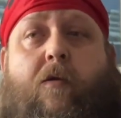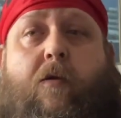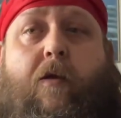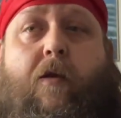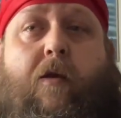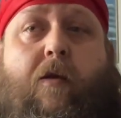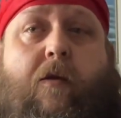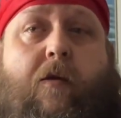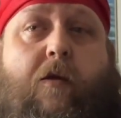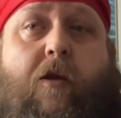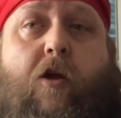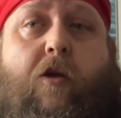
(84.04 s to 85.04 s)

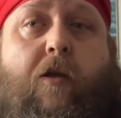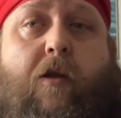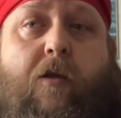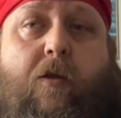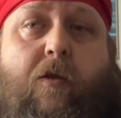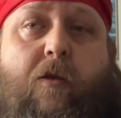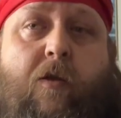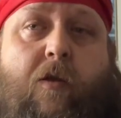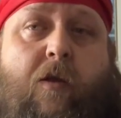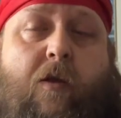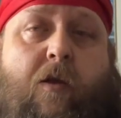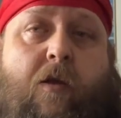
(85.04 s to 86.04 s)
And
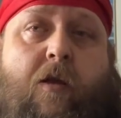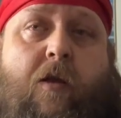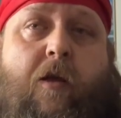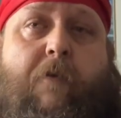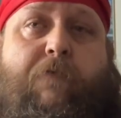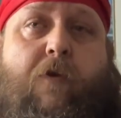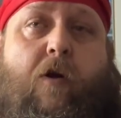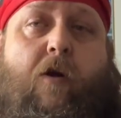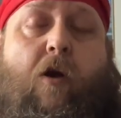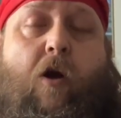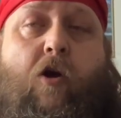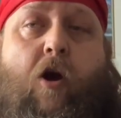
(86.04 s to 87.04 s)
if you're
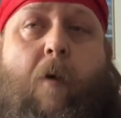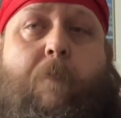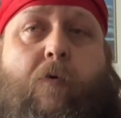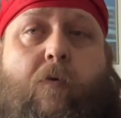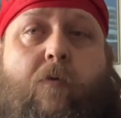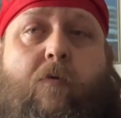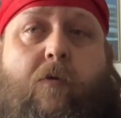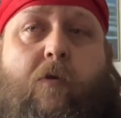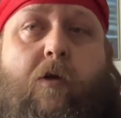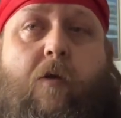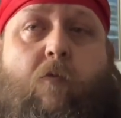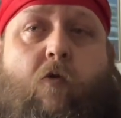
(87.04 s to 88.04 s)
a couple,
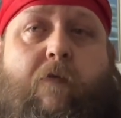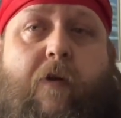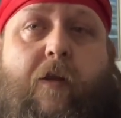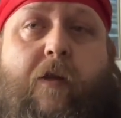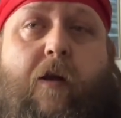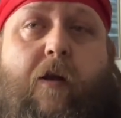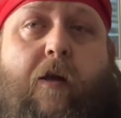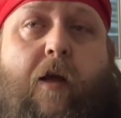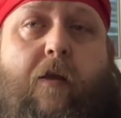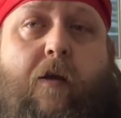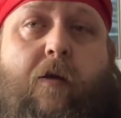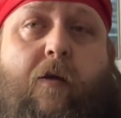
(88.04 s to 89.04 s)
you're moving in there
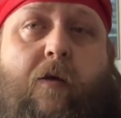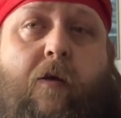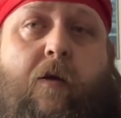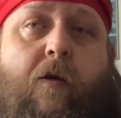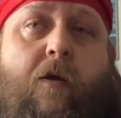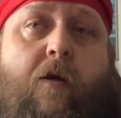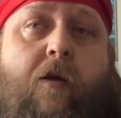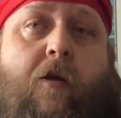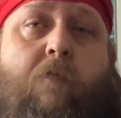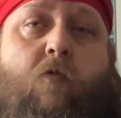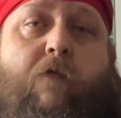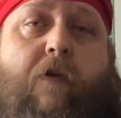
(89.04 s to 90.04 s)
together.
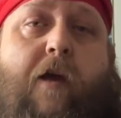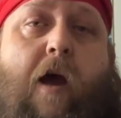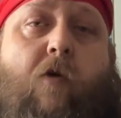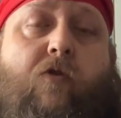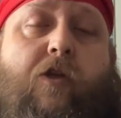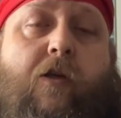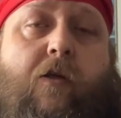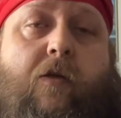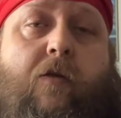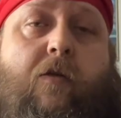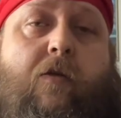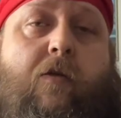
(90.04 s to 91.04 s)
You move a couch
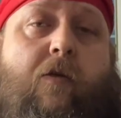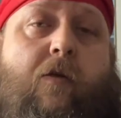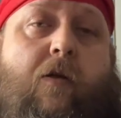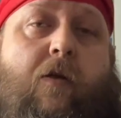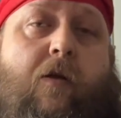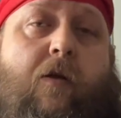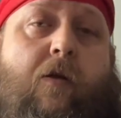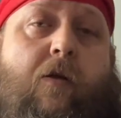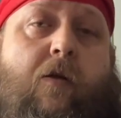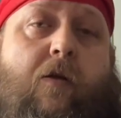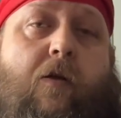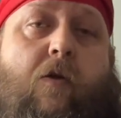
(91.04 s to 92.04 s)
in,
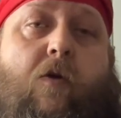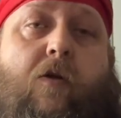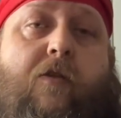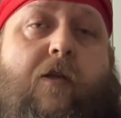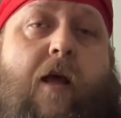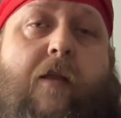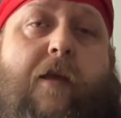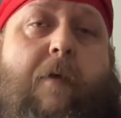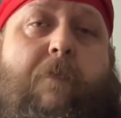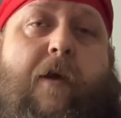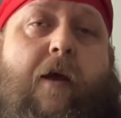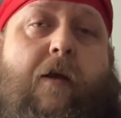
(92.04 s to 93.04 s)
it's not
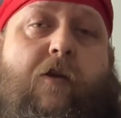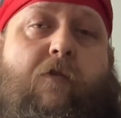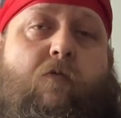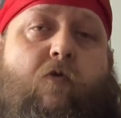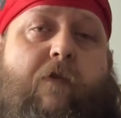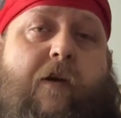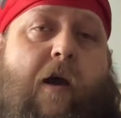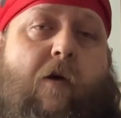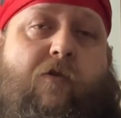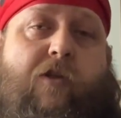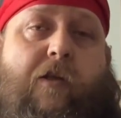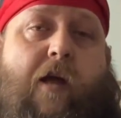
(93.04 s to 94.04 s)
that bad. You can move a
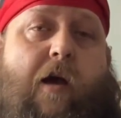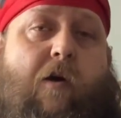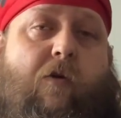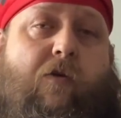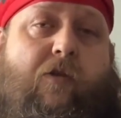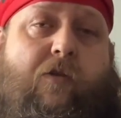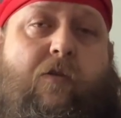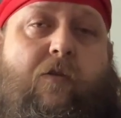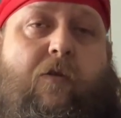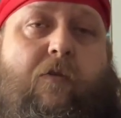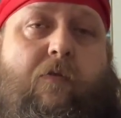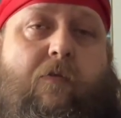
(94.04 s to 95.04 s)
couch in the house, you
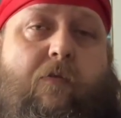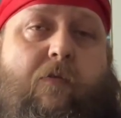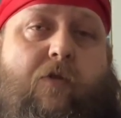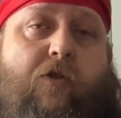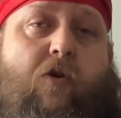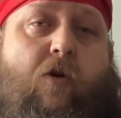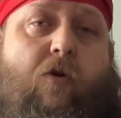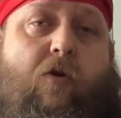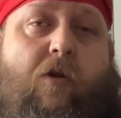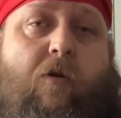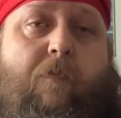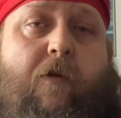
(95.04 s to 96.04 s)
can struggle a
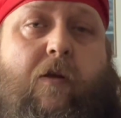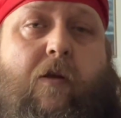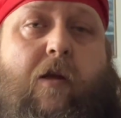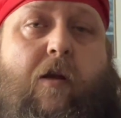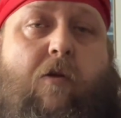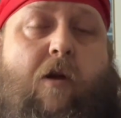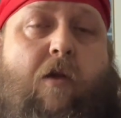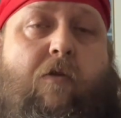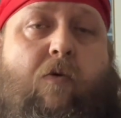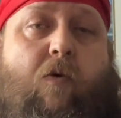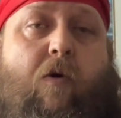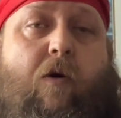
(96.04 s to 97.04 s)
little bit and get it around the
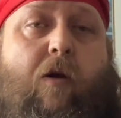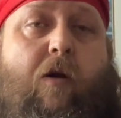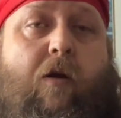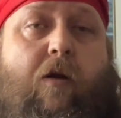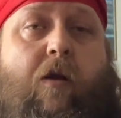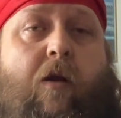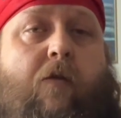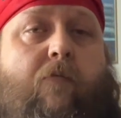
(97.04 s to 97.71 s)
corner and